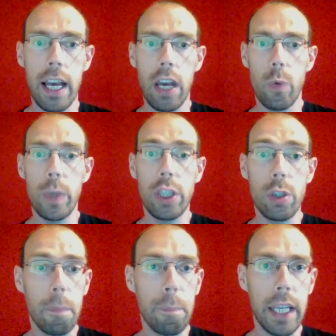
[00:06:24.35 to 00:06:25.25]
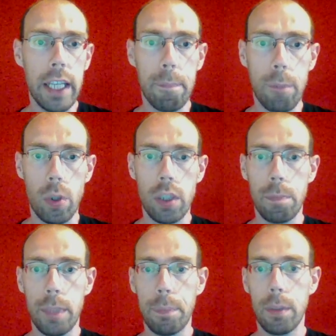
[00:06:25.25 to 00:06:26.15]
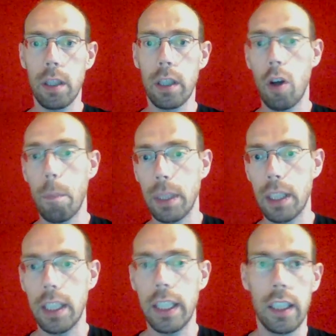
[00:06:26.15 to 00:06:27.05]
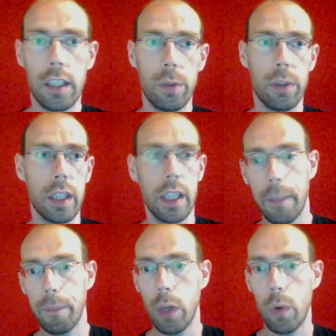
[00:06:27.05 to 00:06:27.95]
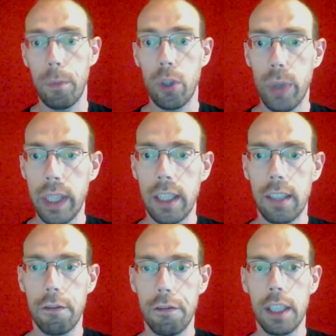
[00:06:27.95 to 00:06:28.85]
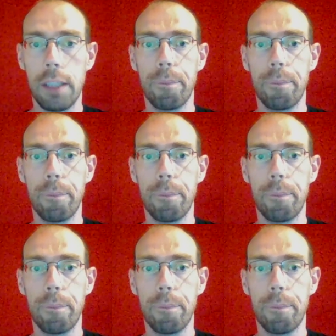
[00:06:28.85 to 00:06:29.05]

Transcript: we should pay the poorest people a compensation or a remuneration fee.